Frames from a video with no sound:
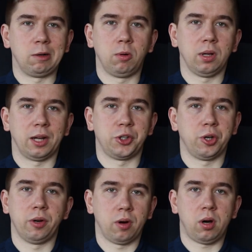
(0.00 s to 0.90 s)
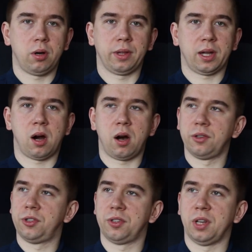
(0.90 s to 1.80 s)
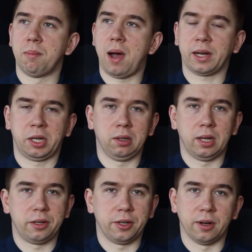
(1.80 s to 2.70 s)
will assure you, oh, the car is just immaculate,